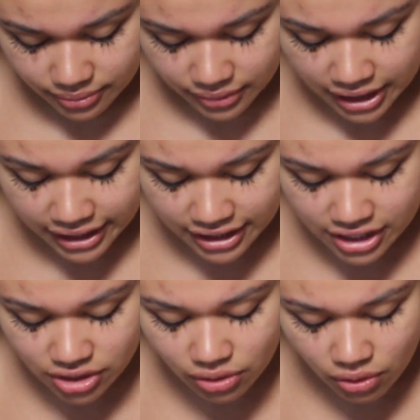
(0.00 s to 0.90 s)
Like,
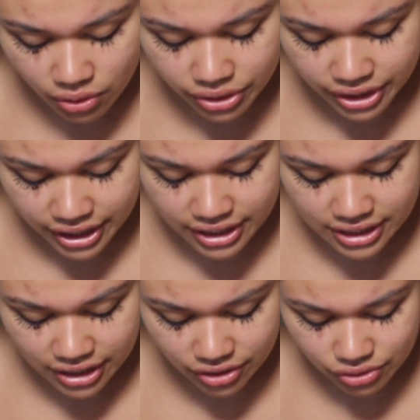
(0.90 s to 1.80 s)
these are all things
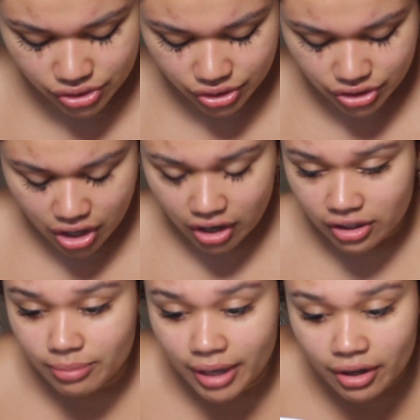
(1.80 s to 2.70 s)
that you should
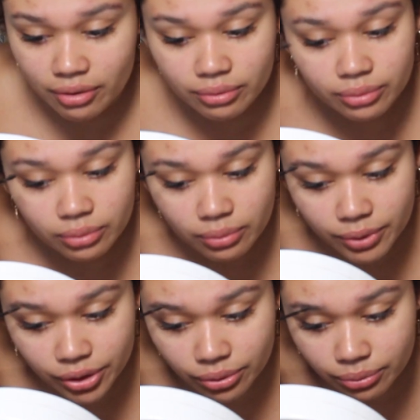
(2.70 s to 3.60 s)
talk about
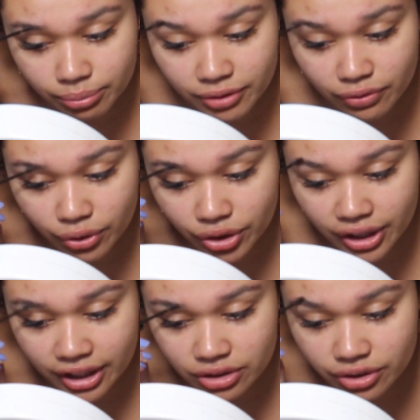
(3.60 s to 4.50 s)
before you
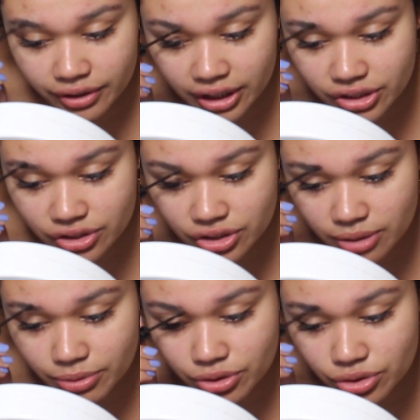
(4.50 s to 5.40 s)
get into a
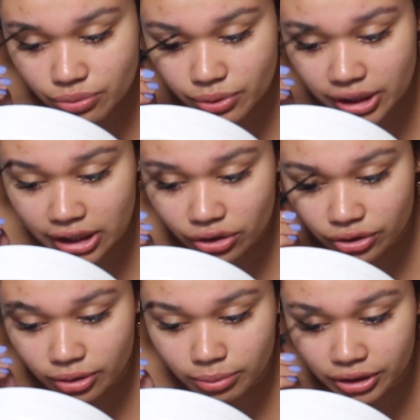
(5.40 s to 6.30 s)
relationship, and you should really
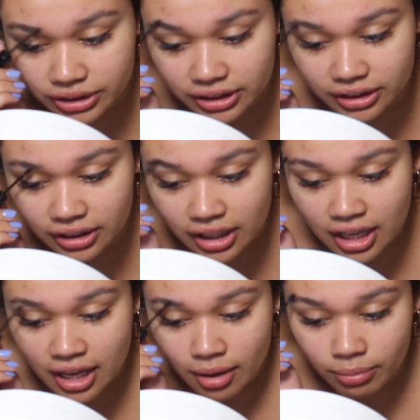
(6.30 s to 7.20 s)
learn the person.
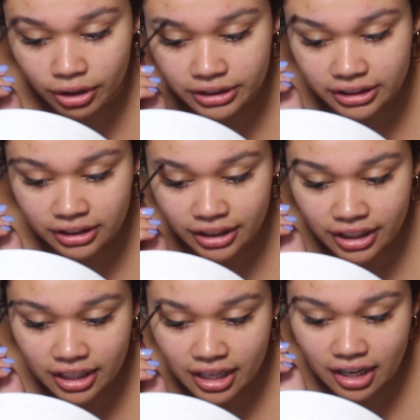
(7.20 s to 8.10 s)

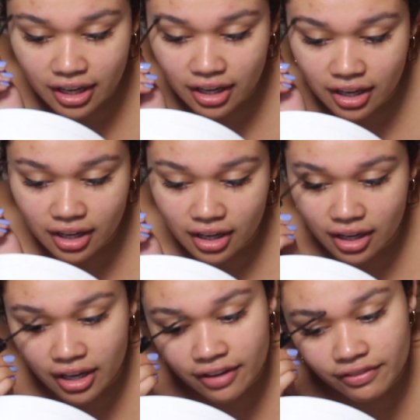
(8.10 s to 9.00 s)
Personally,
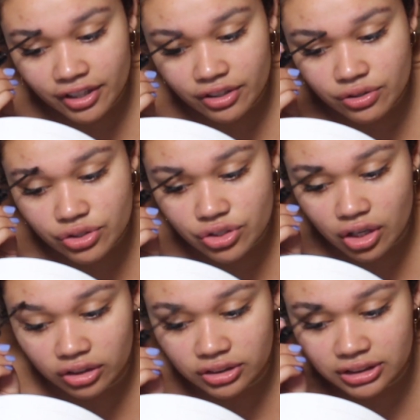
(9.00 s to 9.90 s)
I feel like you should
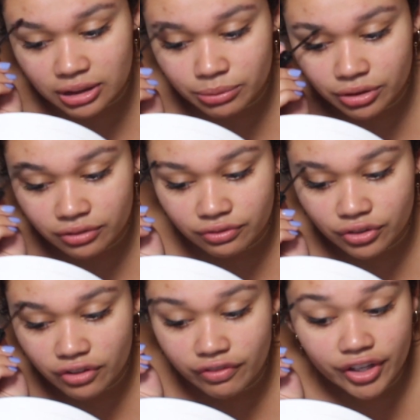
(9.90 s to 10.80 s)
talk to someone
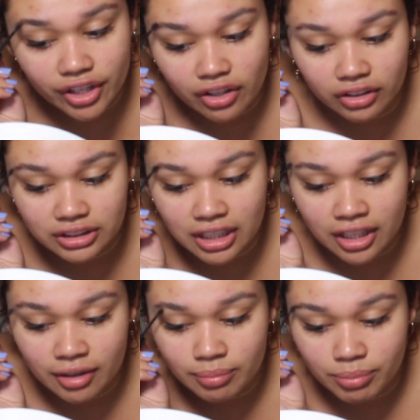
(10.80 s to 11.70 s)
for a very long
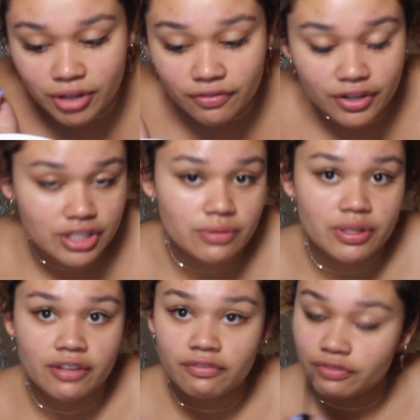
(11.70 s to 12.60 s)
time, be friends
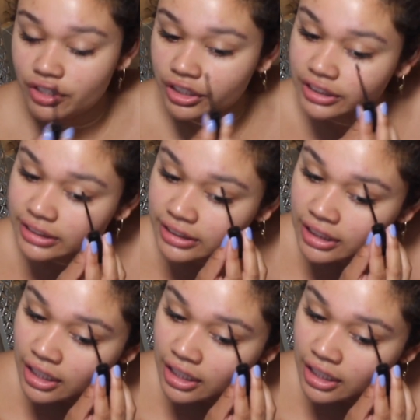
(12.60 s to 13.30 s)
with them first,